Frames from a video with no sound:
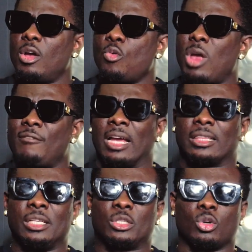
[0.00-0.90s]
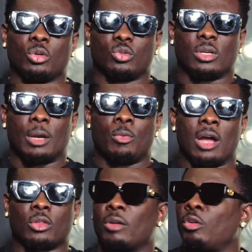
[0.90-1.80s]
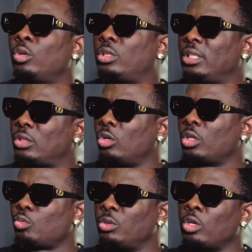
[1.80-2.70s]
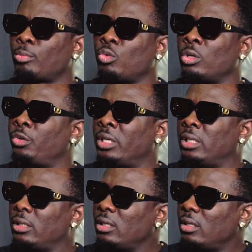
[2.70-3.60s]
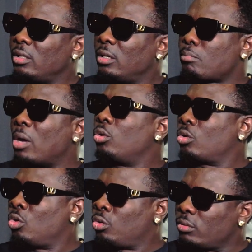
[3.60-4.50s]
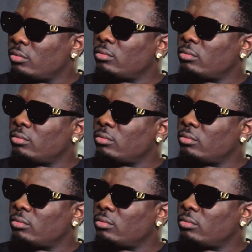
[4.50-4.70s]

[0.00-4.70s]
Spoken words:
We have like 3 songs together. But out of those 3 songs, we dropped one already. Balongo.